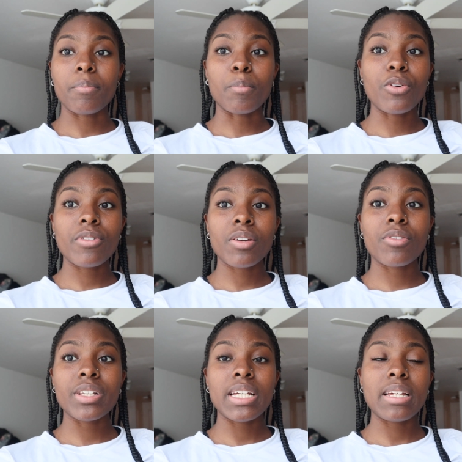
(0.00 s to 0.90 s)
Moving
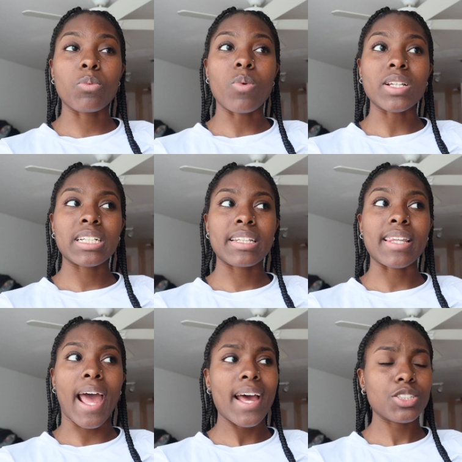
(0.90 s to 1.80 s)
really wasn't
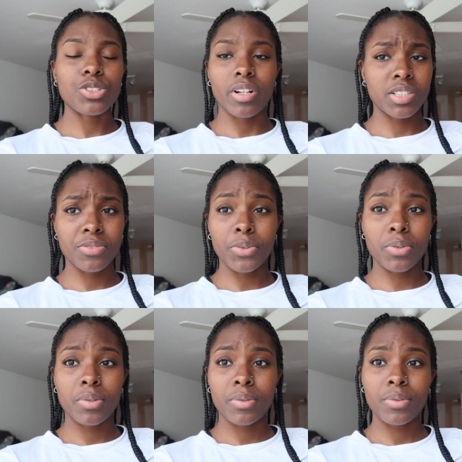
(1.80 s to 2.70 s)
that
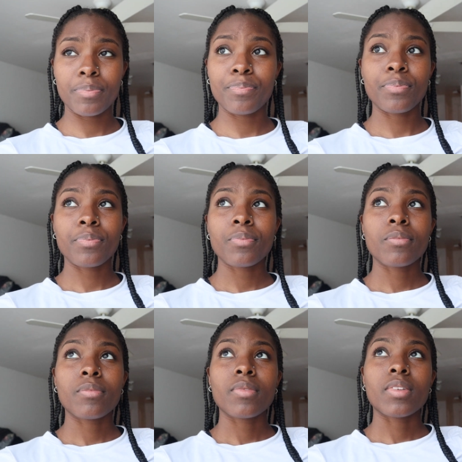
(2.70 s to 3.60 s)
stressful.
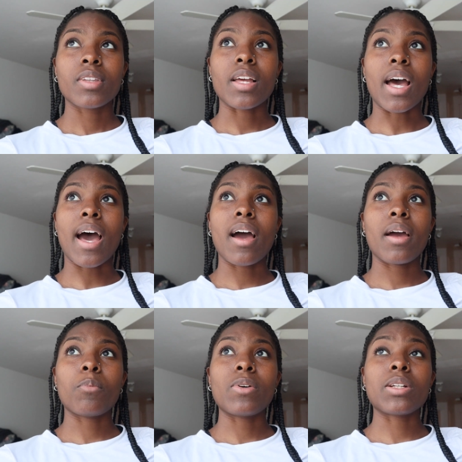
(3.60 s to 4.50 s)

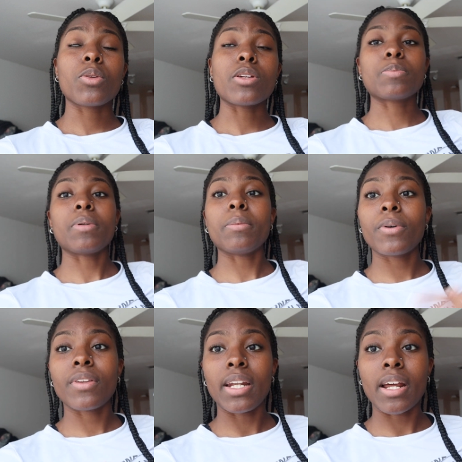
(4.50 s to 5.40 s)
I'm one of those
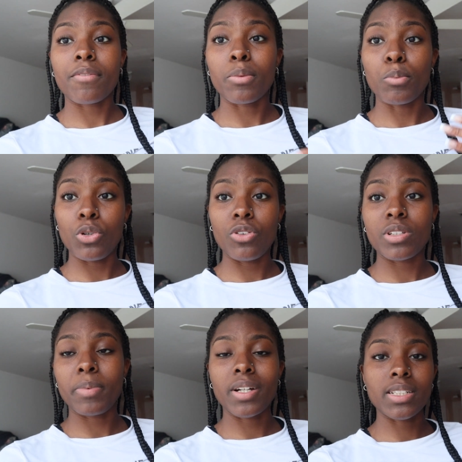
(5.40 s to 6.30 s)
people that never
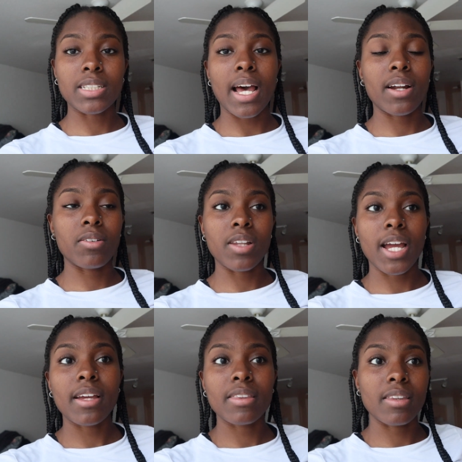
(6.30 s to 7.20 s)
moved because I don't
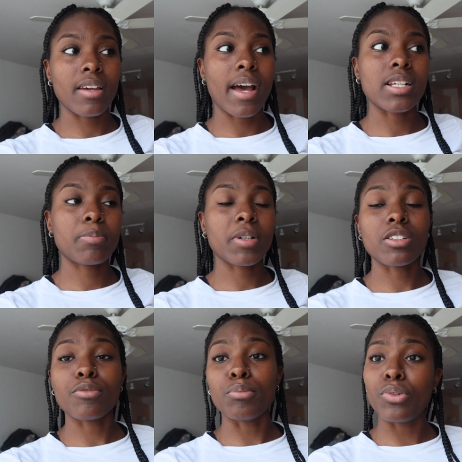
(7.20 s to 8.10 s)
like the aspect
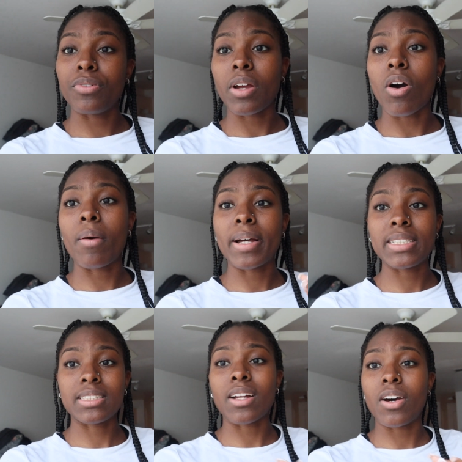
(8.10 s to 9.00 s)
of moving all my
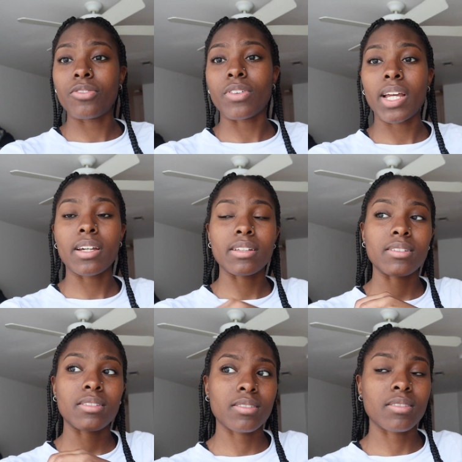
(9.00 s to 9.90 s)
stuff. Like,
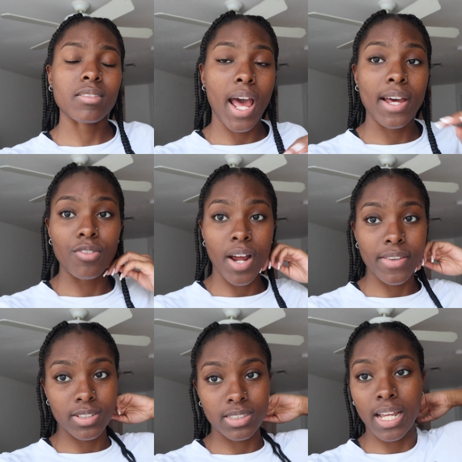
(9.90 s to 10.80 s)
I'd
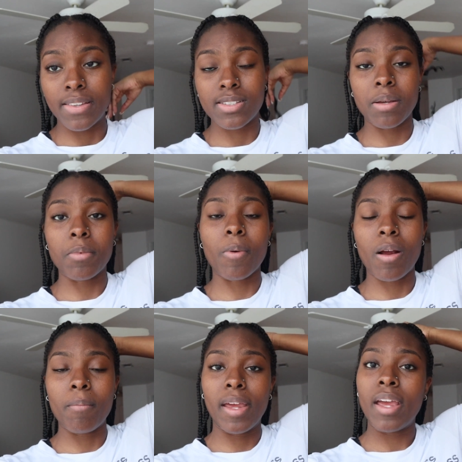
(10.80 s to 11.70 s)
rather stay in the same
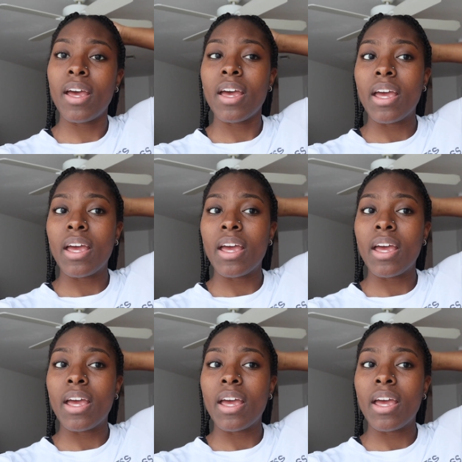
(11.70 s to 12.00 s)
apartment